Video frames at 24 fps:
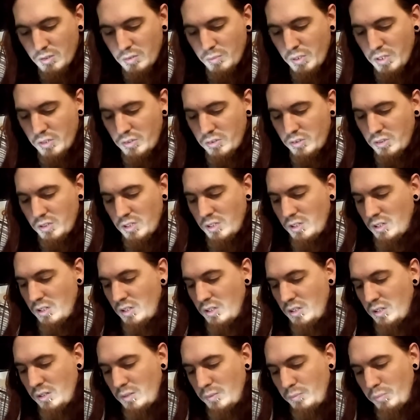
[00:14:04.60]
It's basically
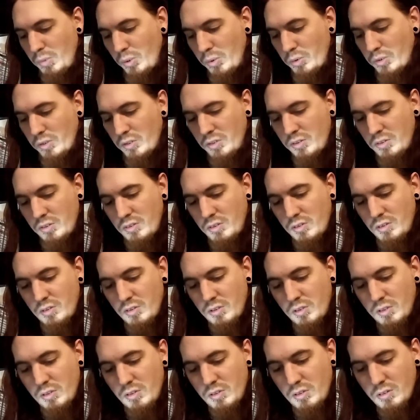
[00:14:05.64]
a bonus,
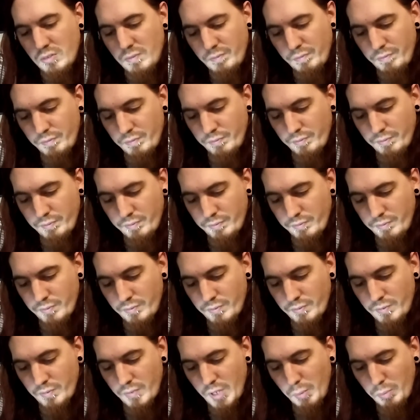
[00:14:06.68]

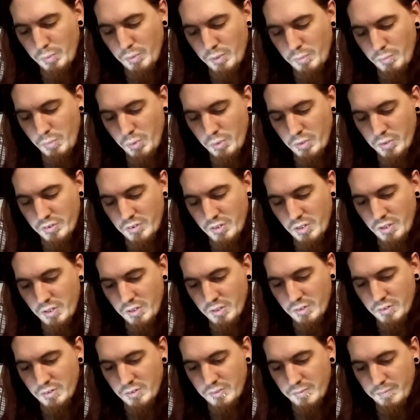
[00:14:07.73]
couple of bonus
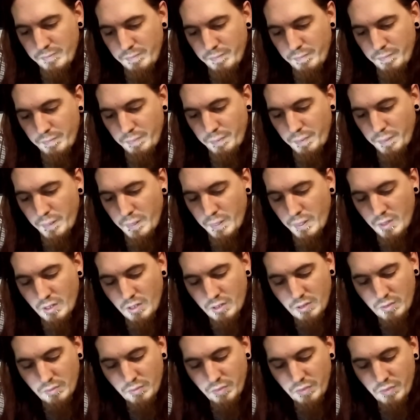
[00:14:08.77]
songs
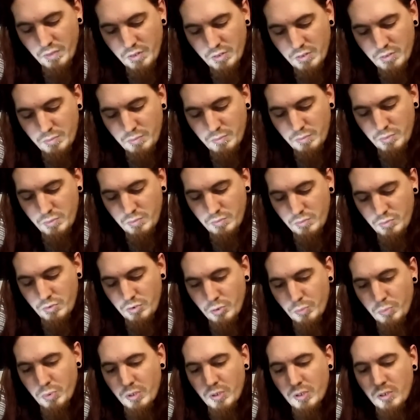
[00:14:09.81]
with this
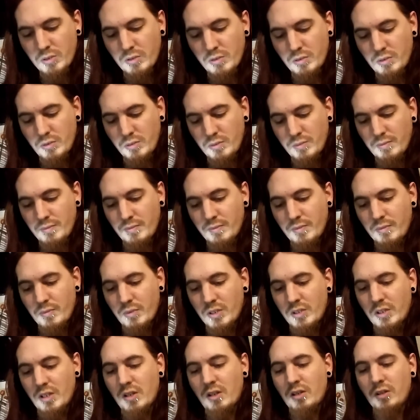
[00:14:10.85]
super
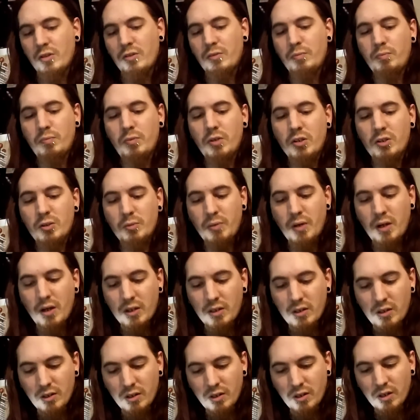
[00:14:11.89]
ridiculous
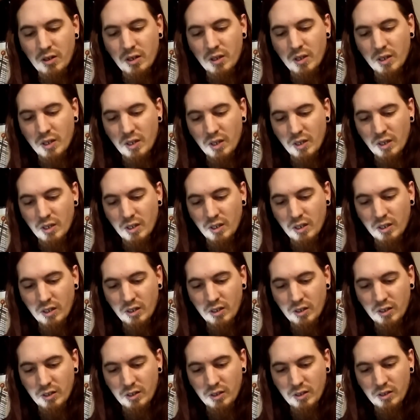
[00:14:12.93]
digipack here.
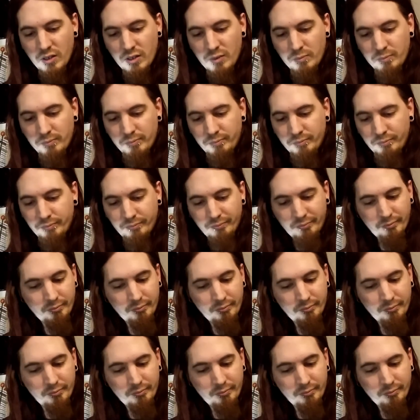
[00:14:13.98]
Um,